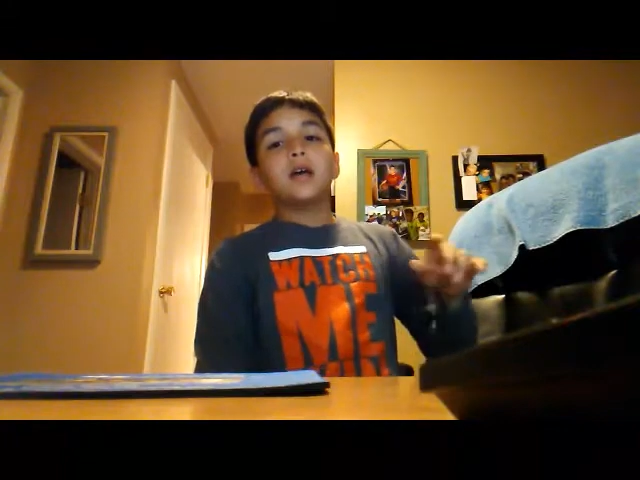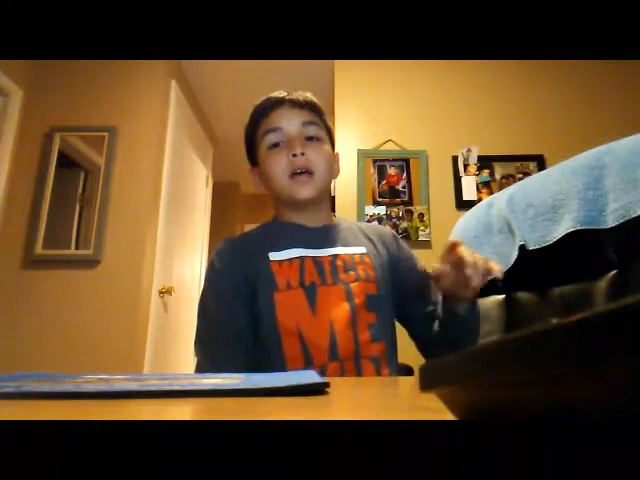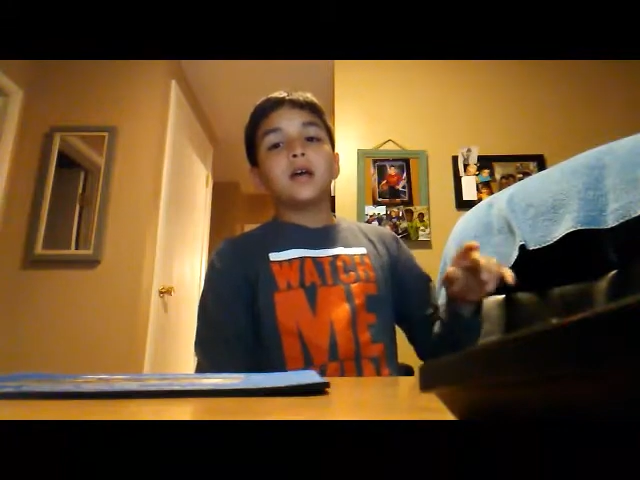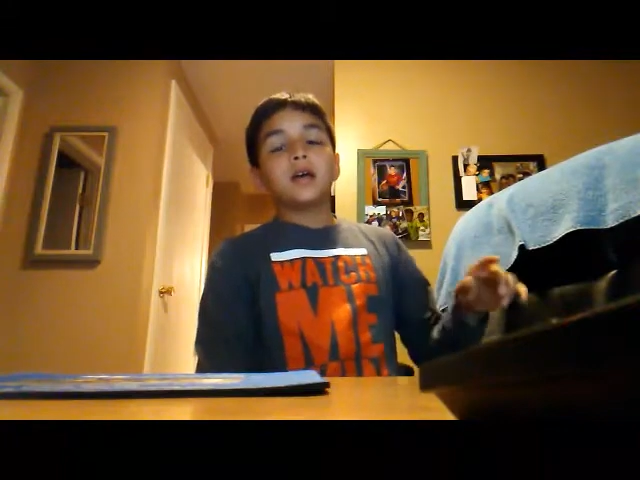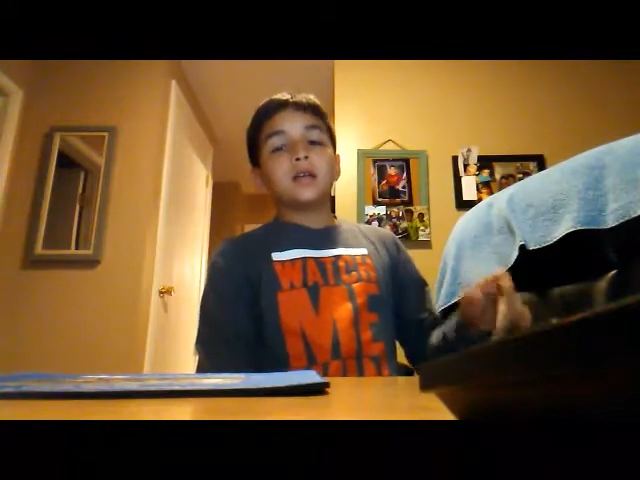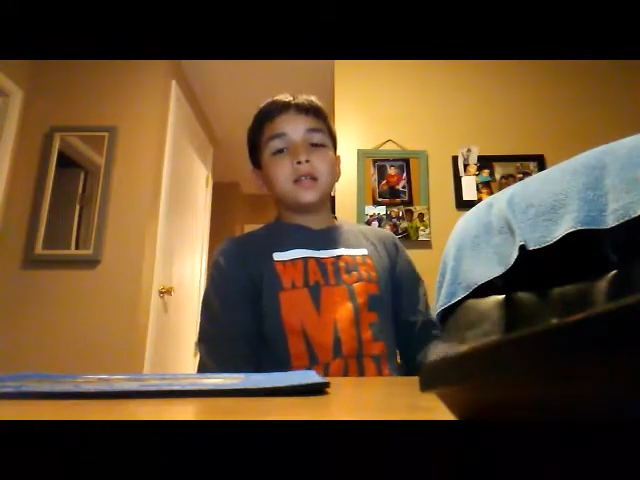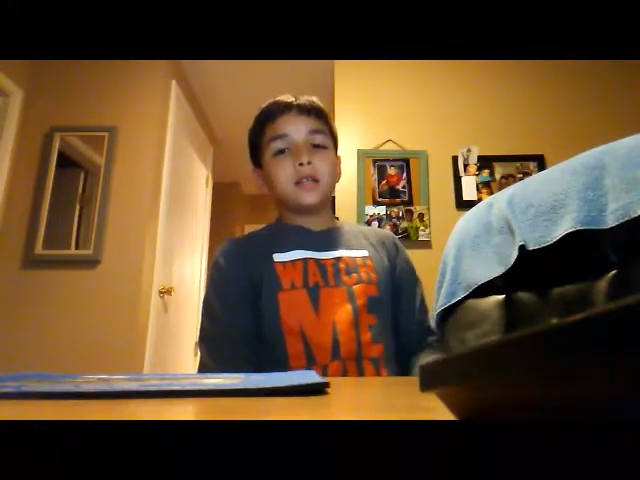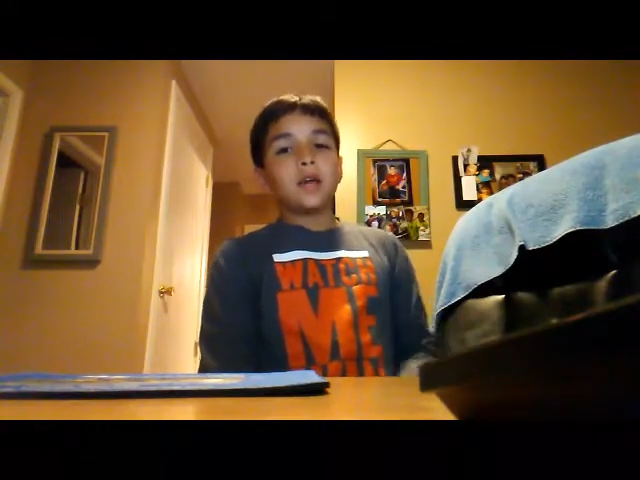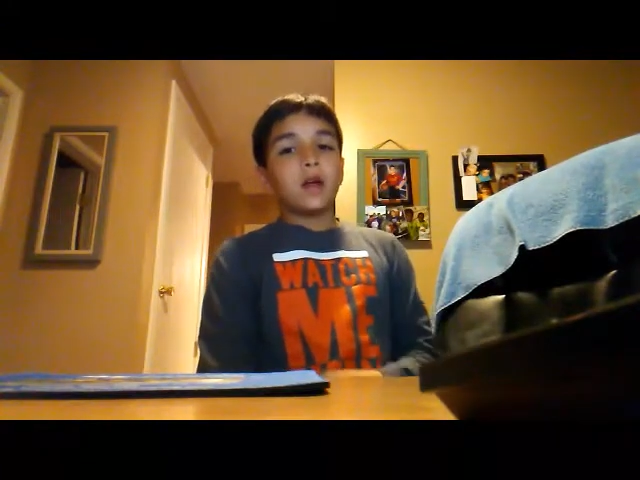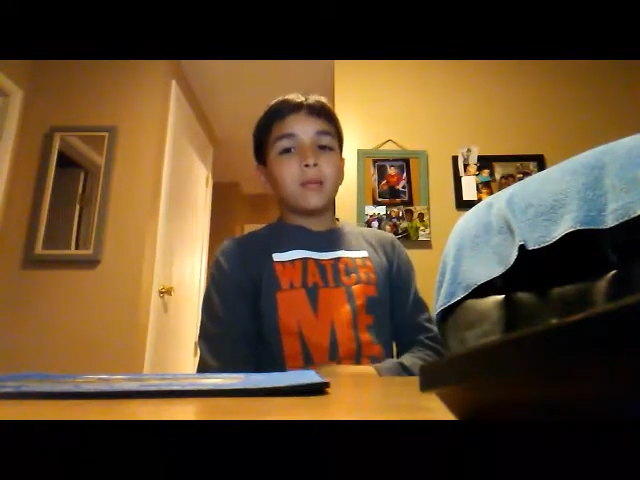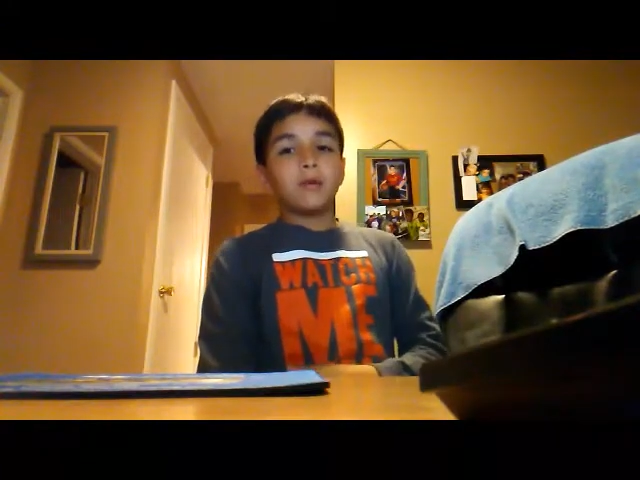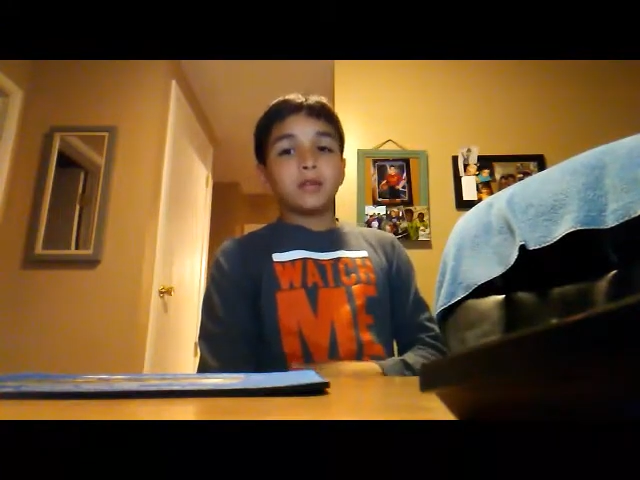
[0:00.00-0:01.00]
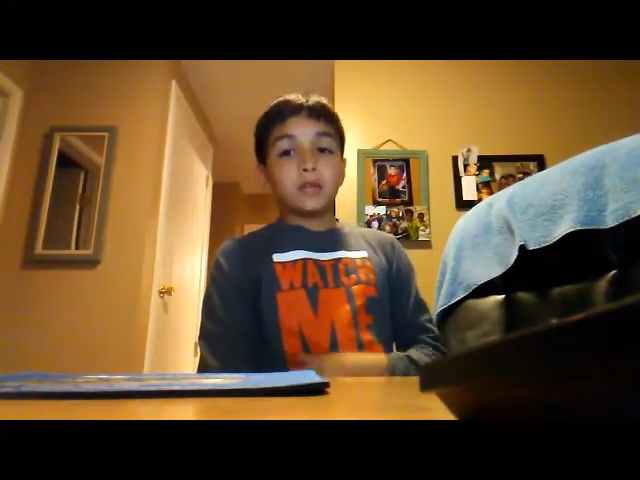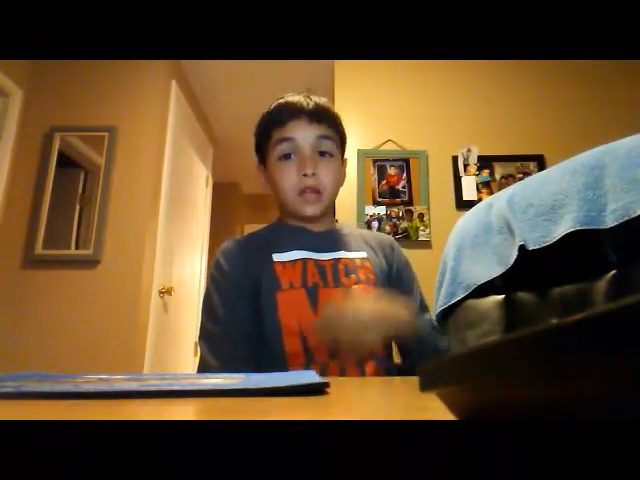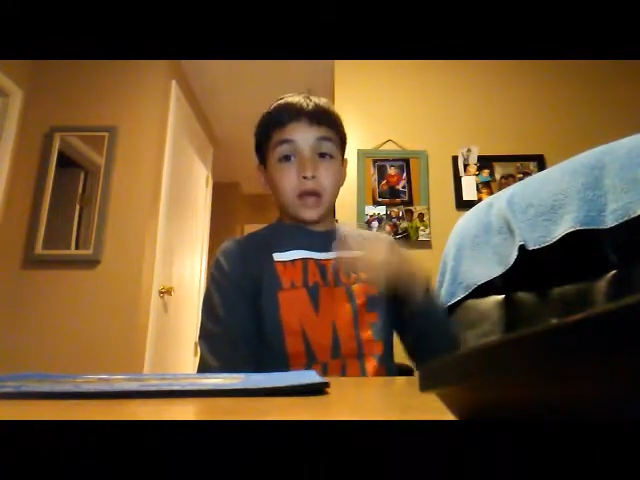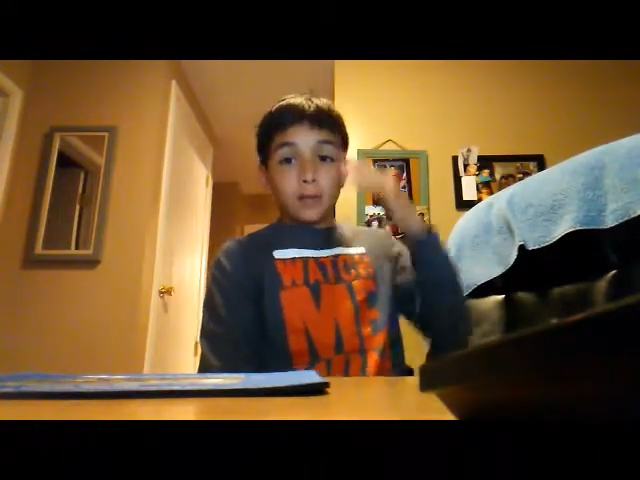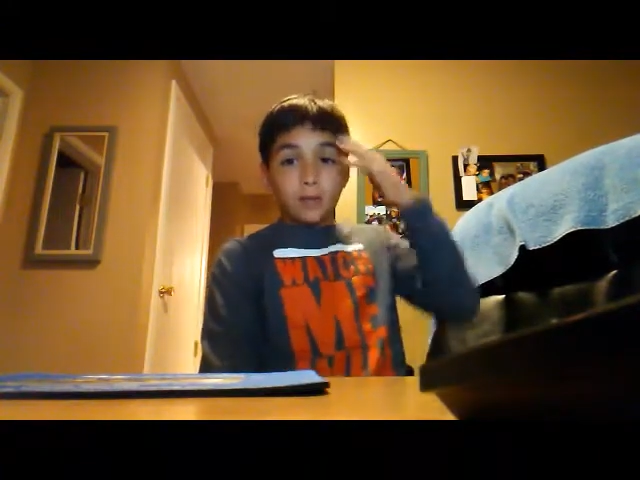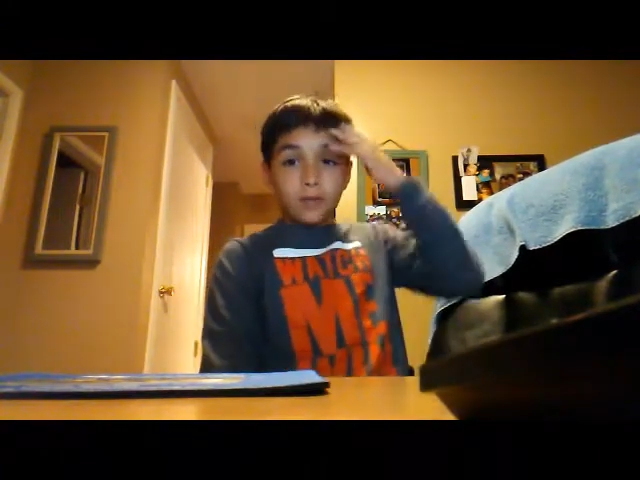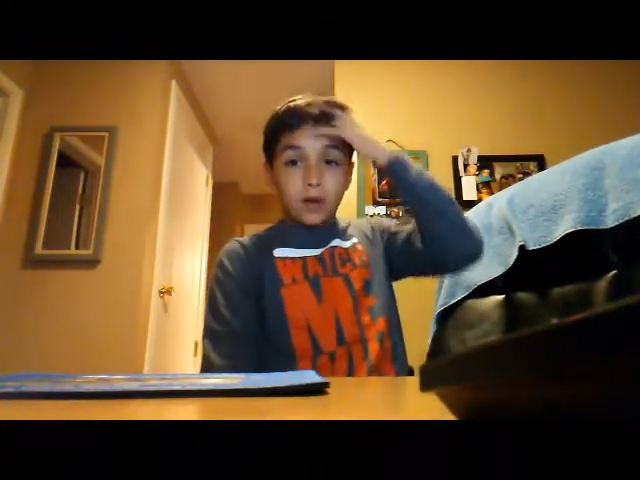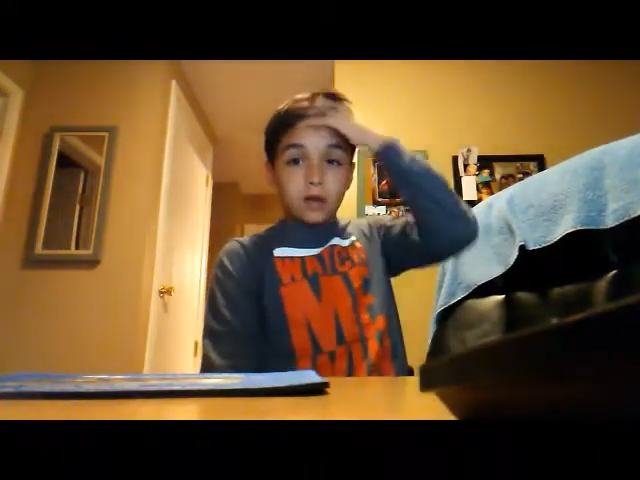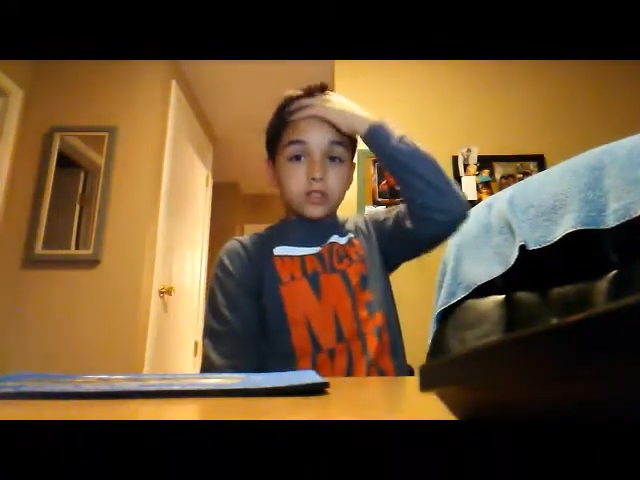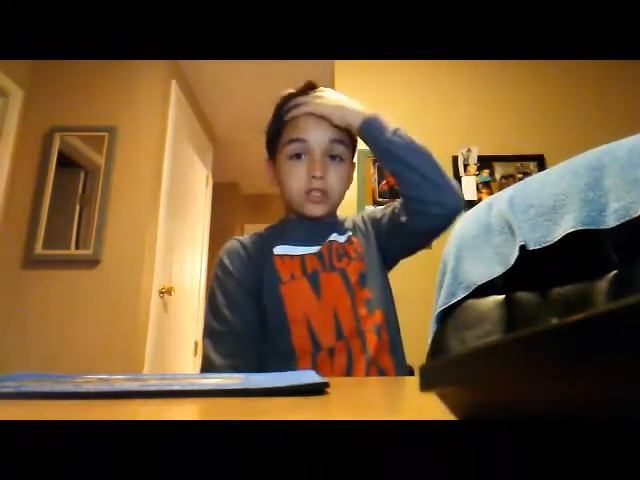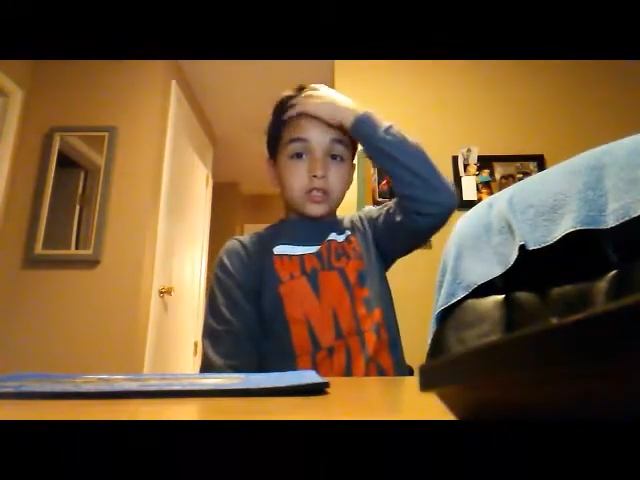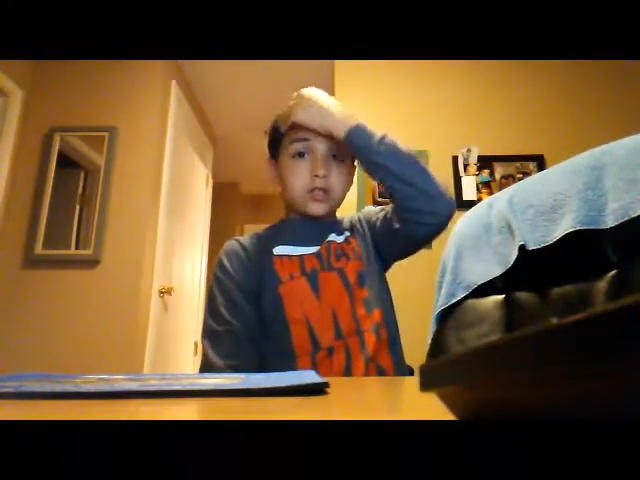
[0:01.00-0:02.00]
And yeah, but happy
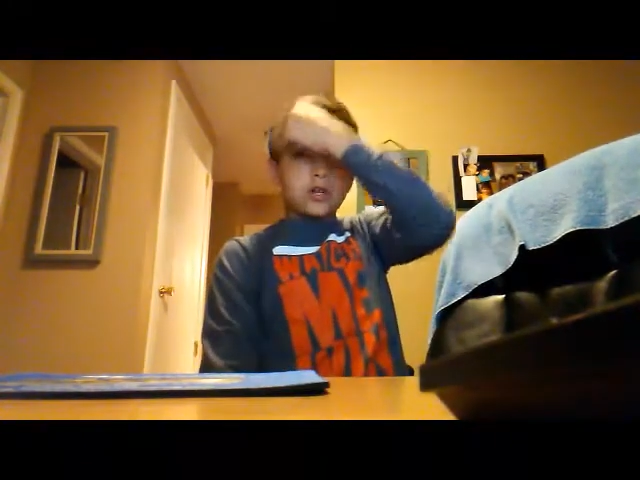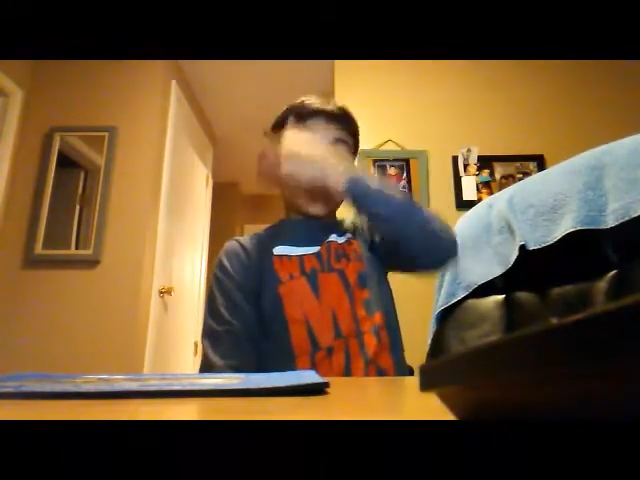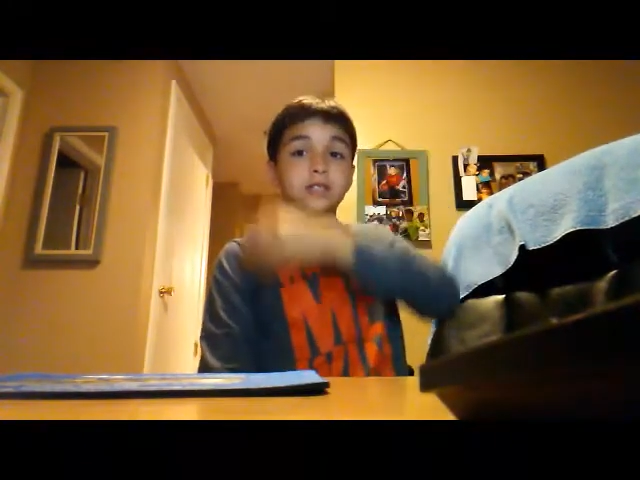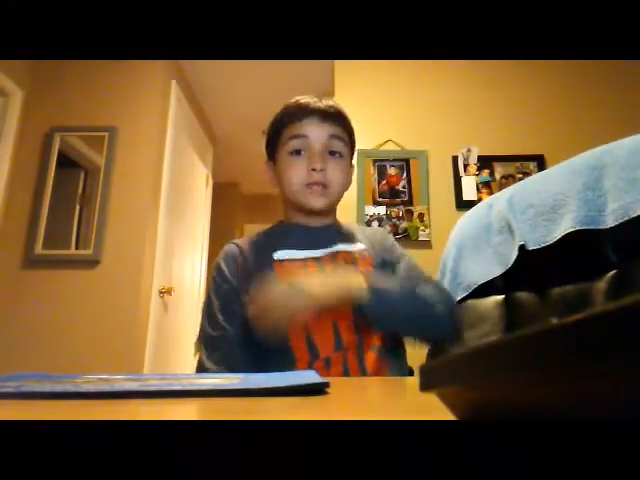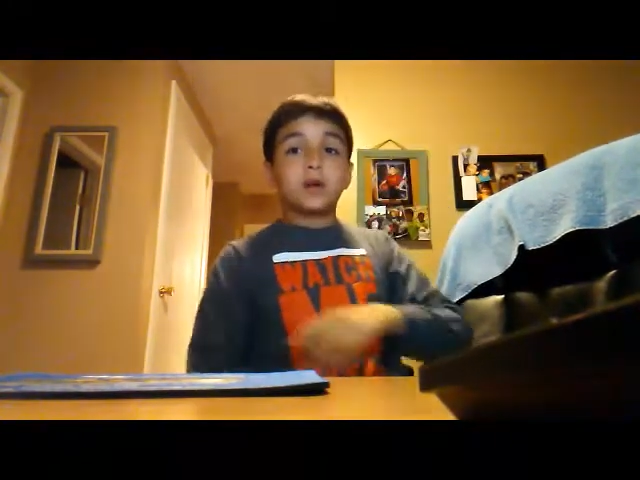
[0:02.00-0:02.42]
Veterans to you guys.